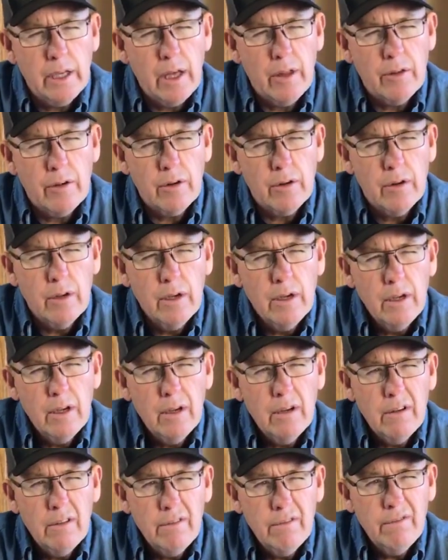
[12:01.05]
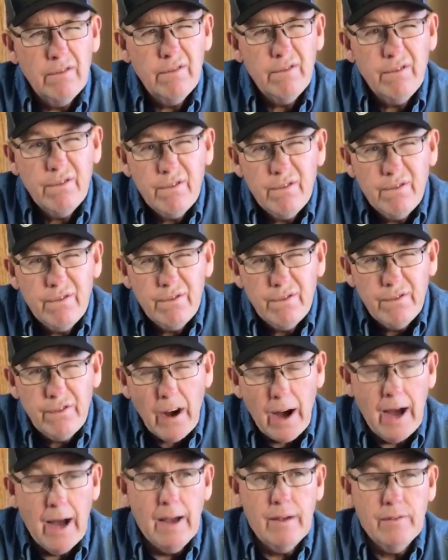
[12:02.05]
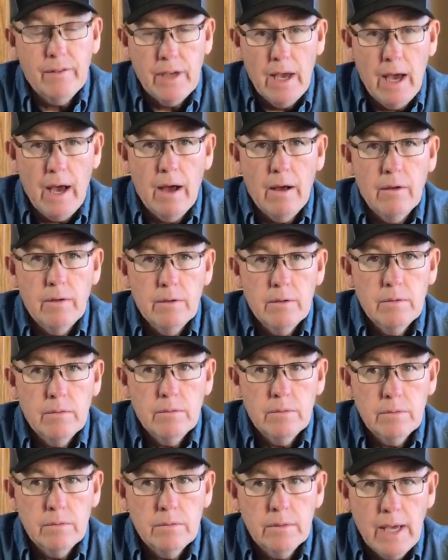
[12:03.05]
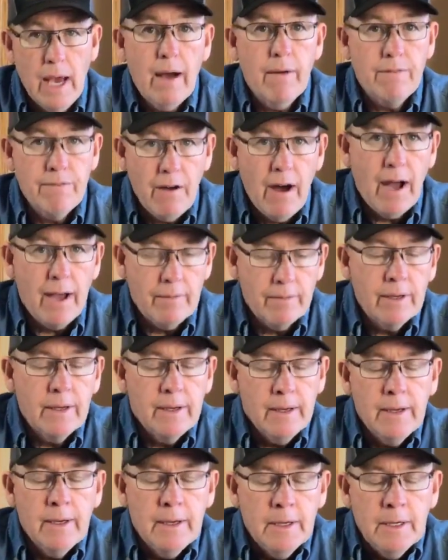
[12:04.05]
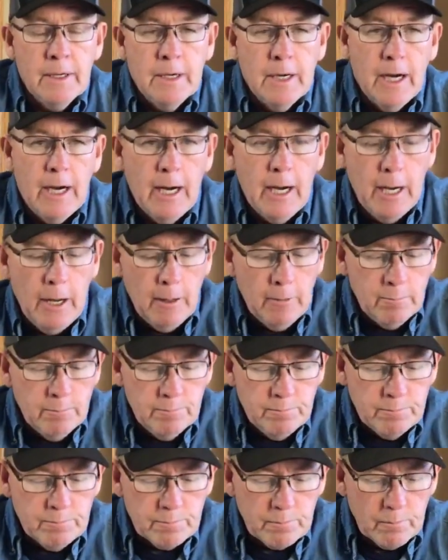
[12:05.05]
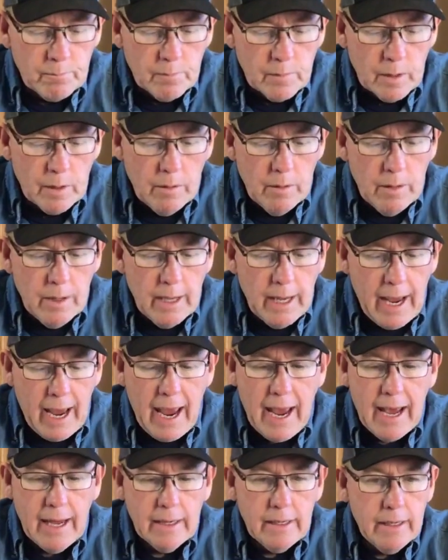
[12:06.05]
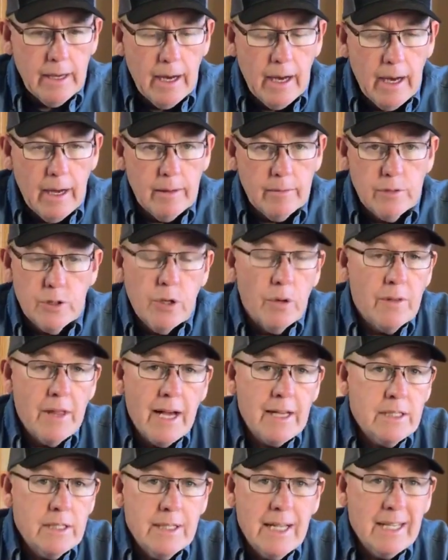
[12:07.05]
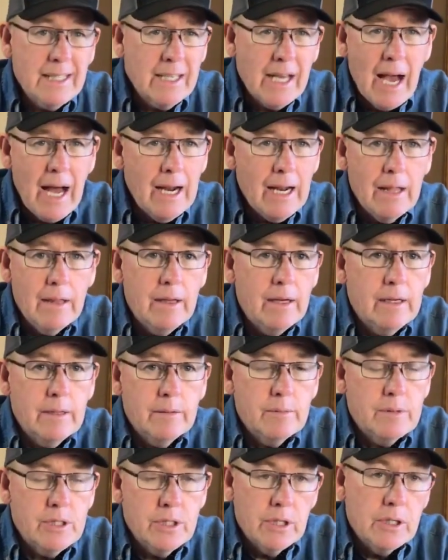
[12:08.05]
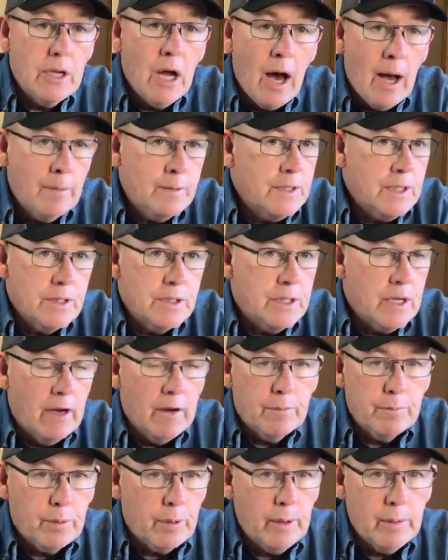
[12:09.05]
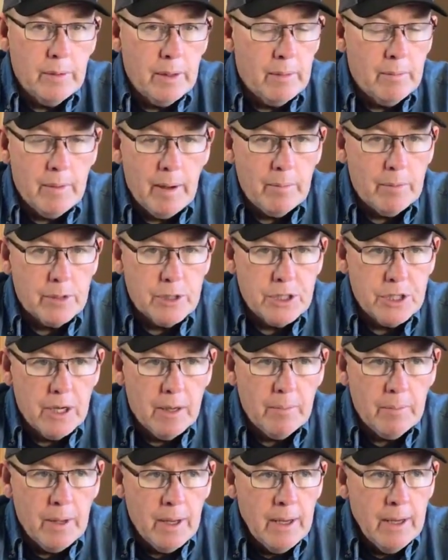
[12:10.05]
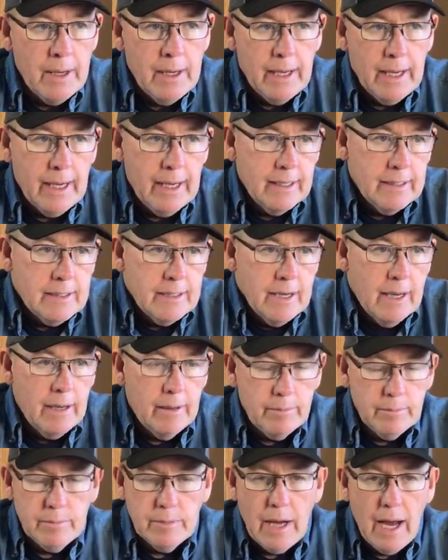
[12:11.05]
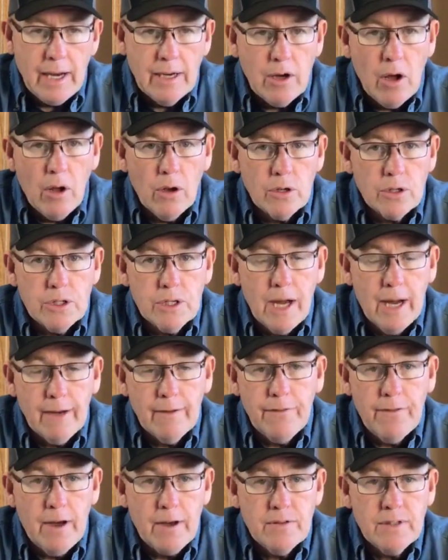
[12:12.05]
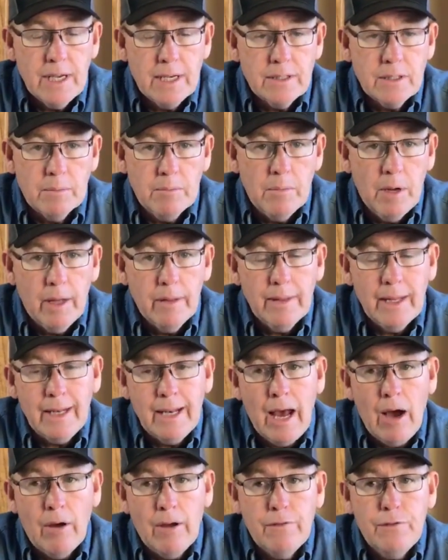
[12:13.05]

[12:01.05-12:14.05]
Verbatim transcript: Uh, the other five, yeah. Yeah, five. Mm-hmm. Um, and, uh, so that's, that's kind of the synopsis of premium membership. It, uh, nine dollars and ninety-five cents a month.